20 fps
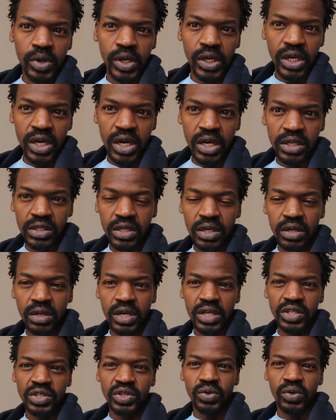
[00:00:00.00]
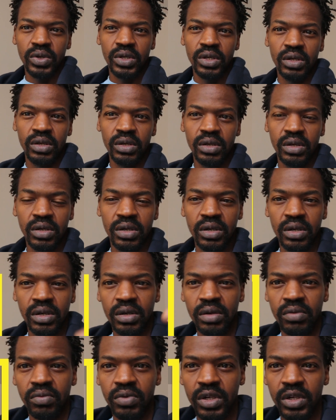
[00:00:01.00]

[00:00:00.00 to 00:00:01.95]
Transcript: morning guys how you guys doing uh,